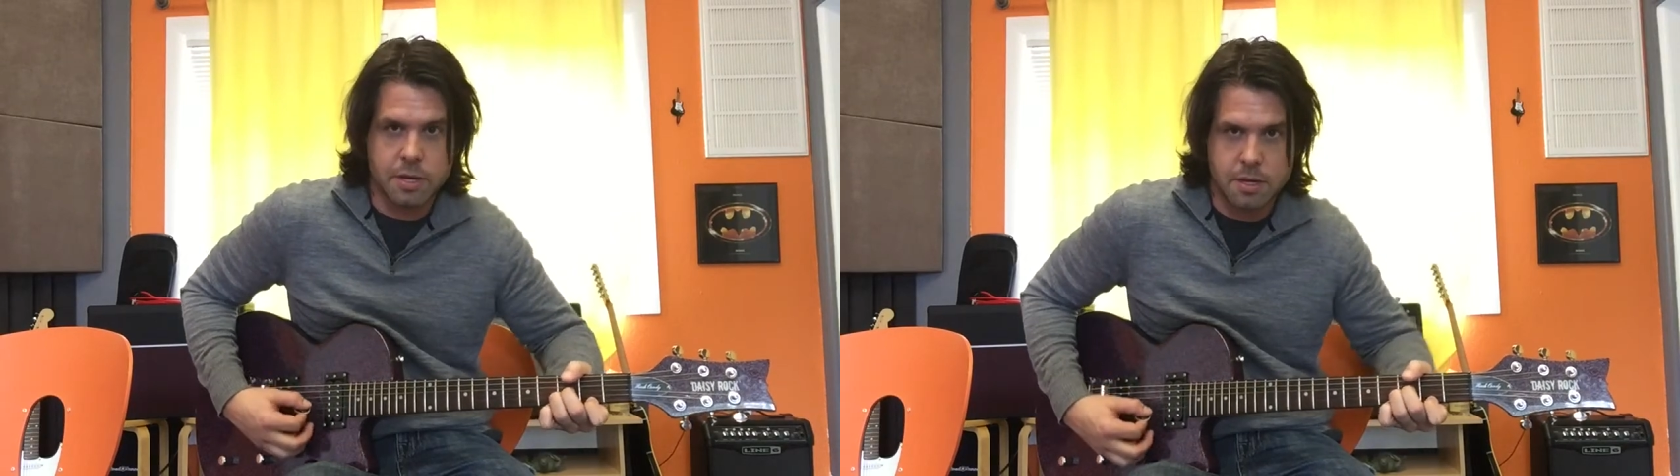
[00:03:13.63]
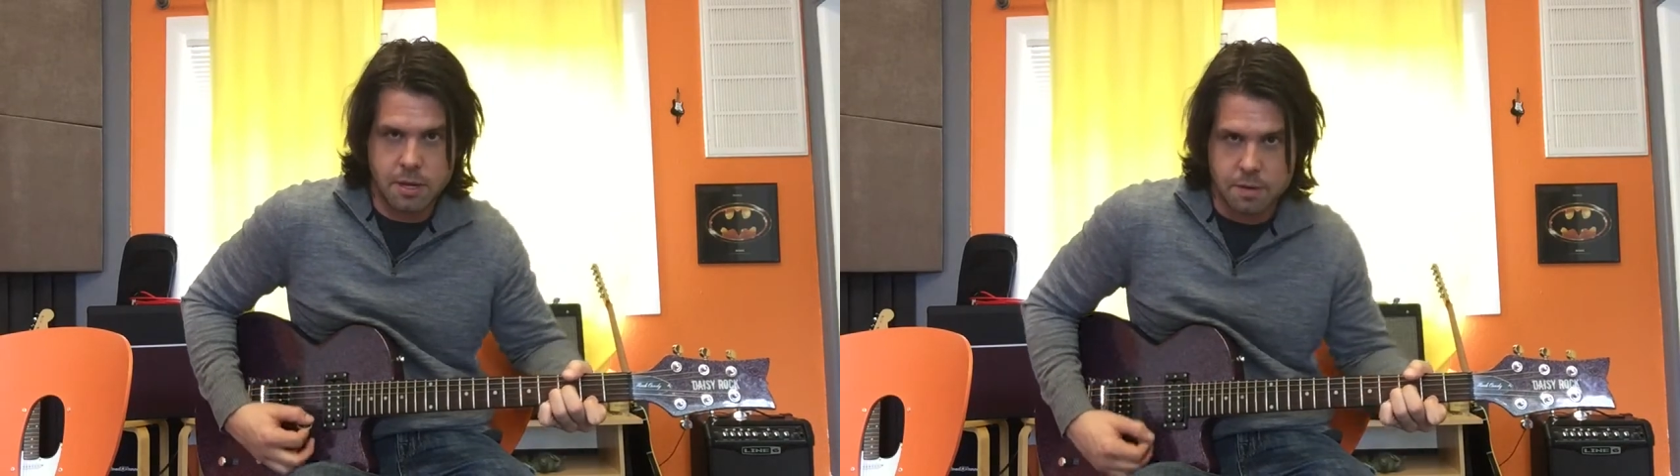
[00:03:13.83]

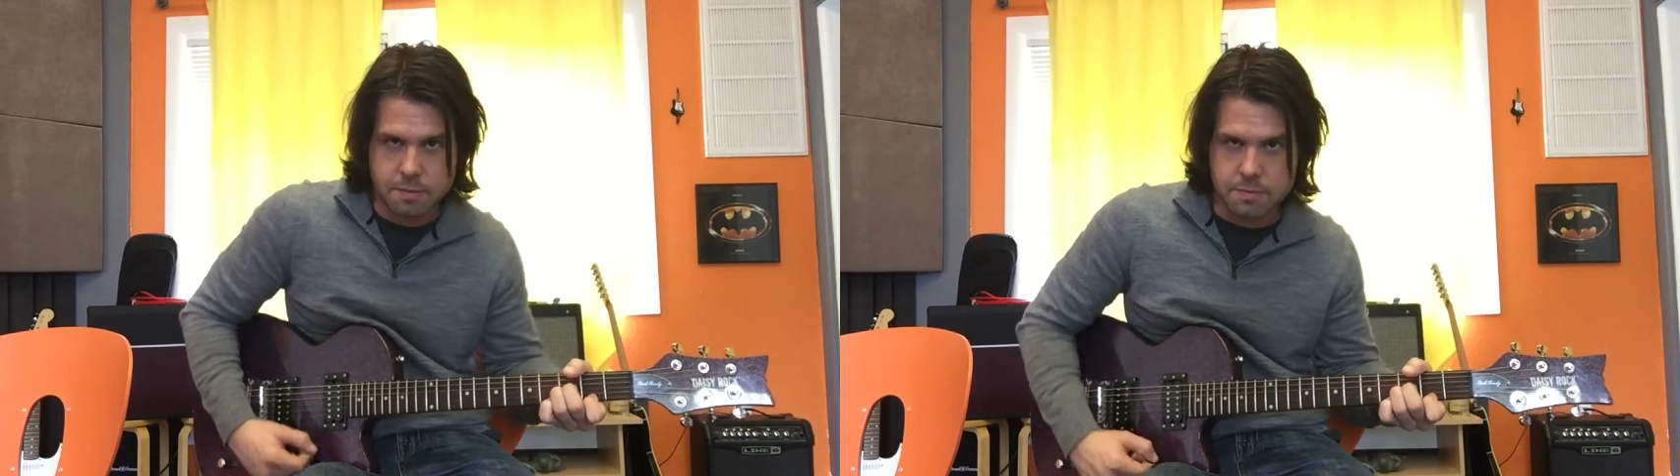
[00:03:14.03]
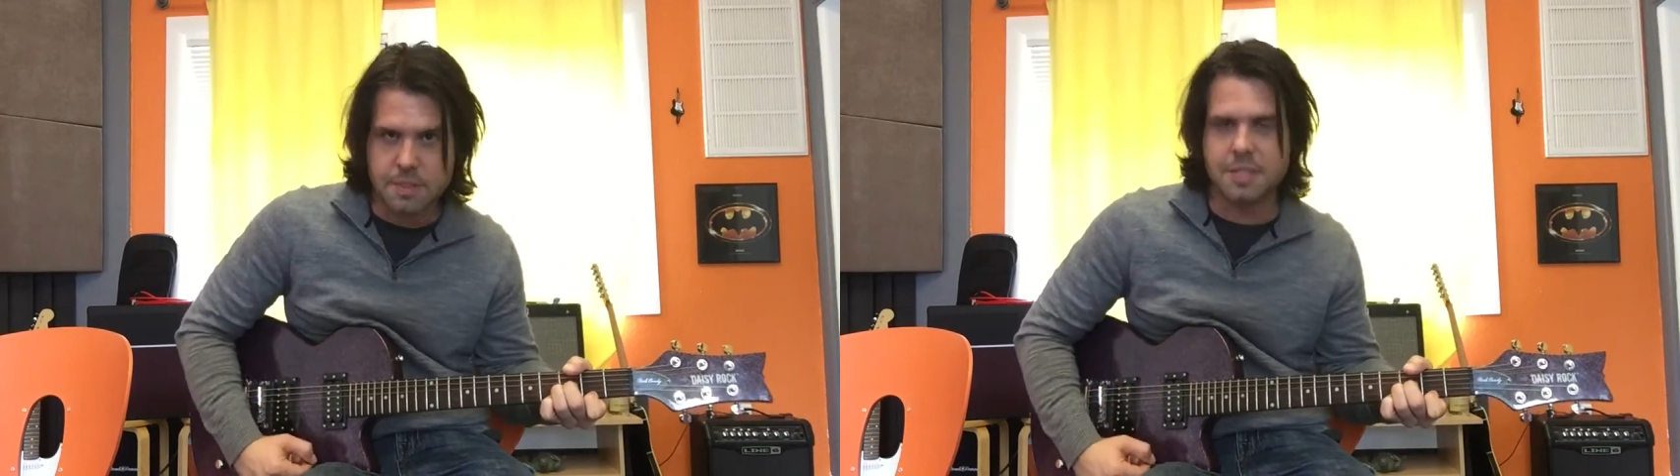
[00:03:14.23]

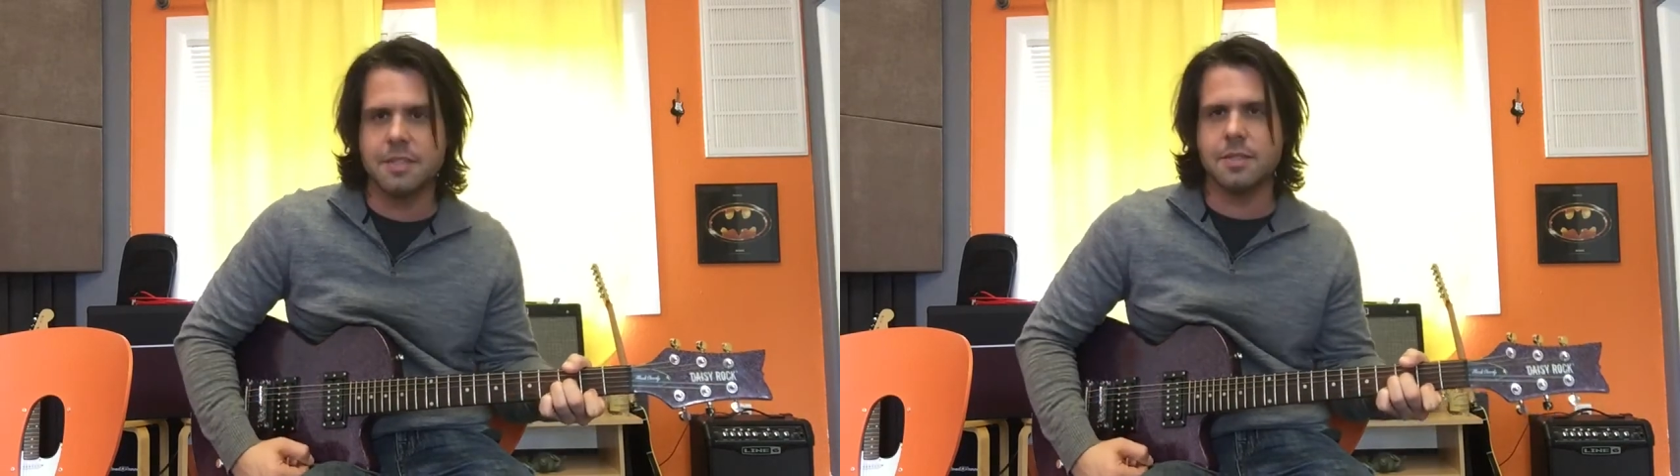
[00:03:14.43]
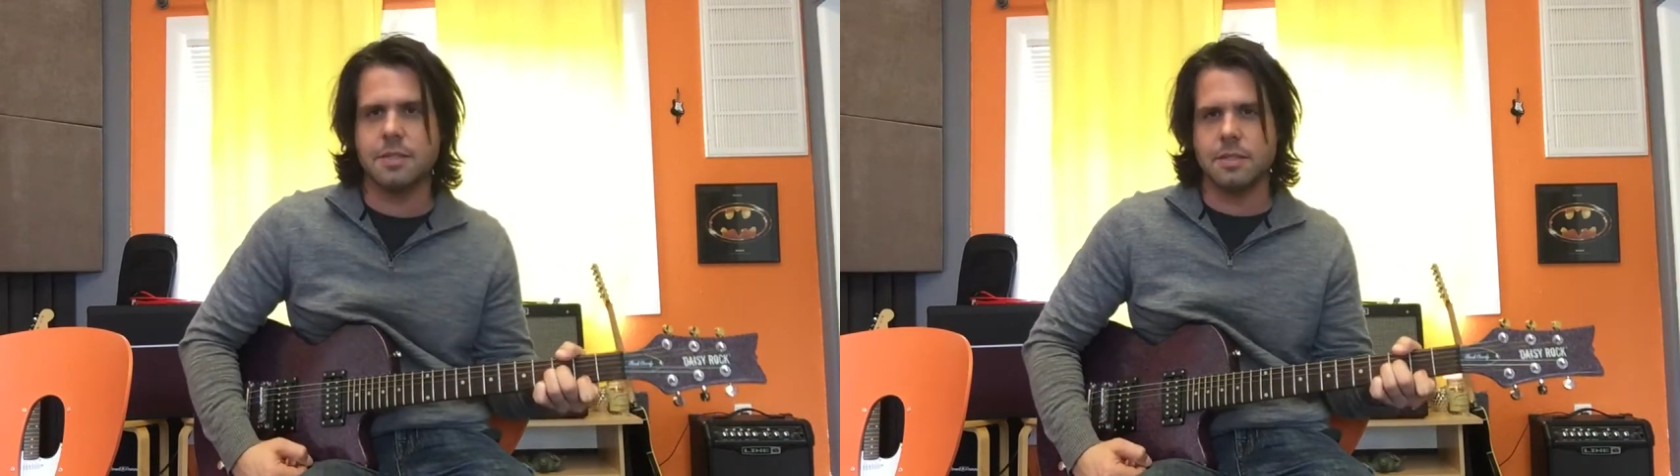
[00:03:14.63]
Na,
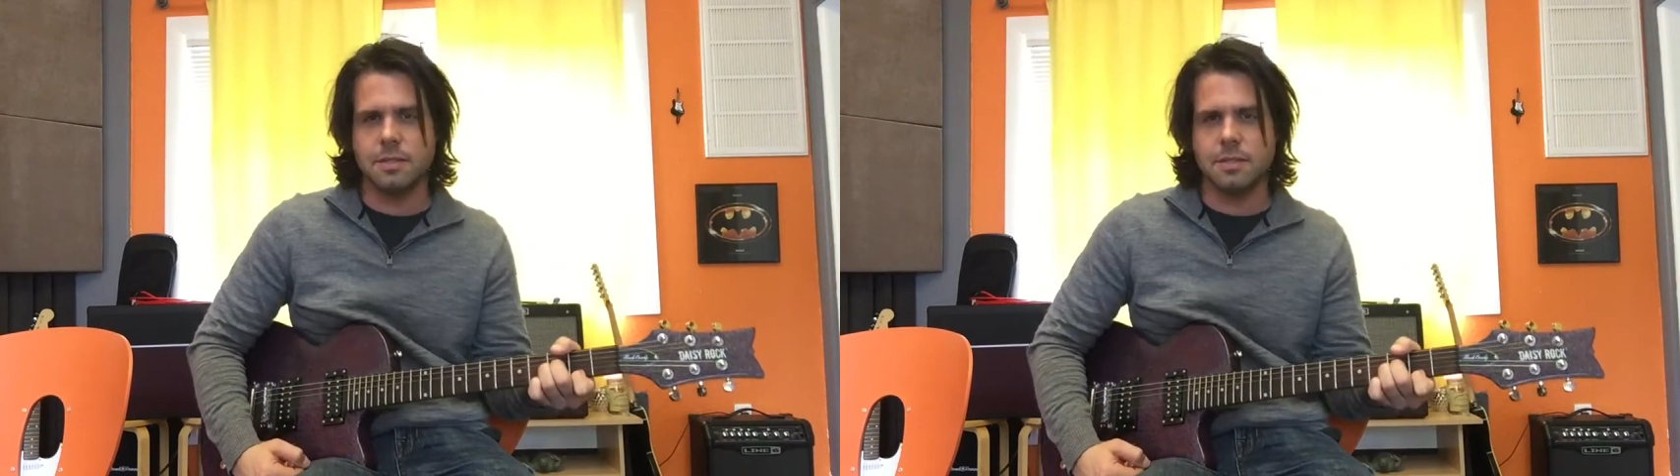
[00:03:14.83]
na,